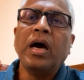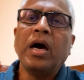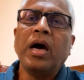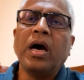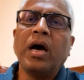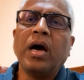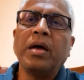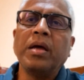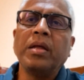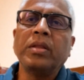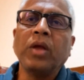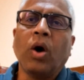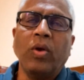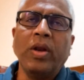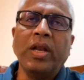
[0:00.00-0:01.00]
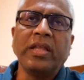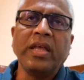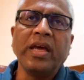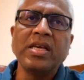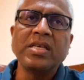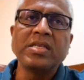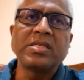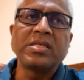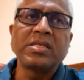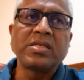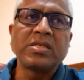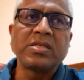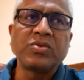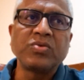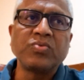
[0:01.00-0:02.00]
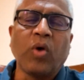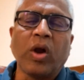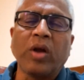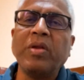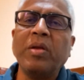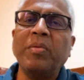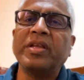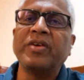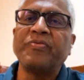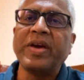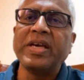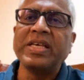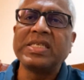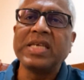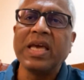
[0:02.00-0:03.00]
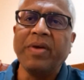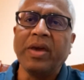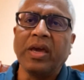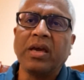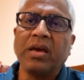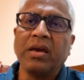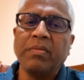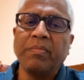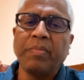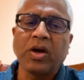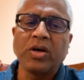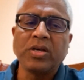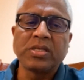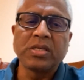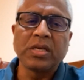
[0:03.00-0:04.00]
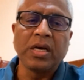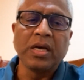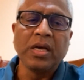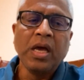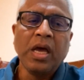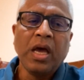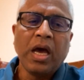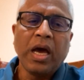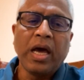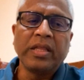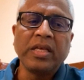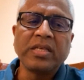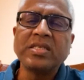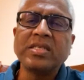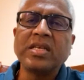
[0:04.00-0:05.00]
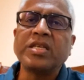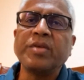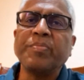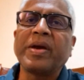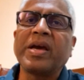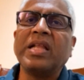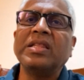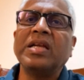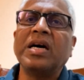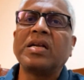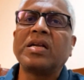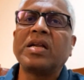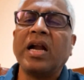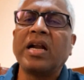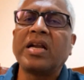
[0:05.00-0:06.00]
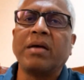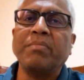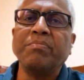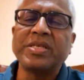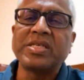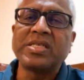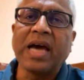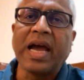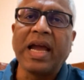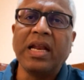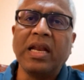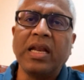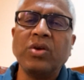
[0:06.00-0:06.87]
The only thing is, what will be the face saving? Because this is the typical that Trump style.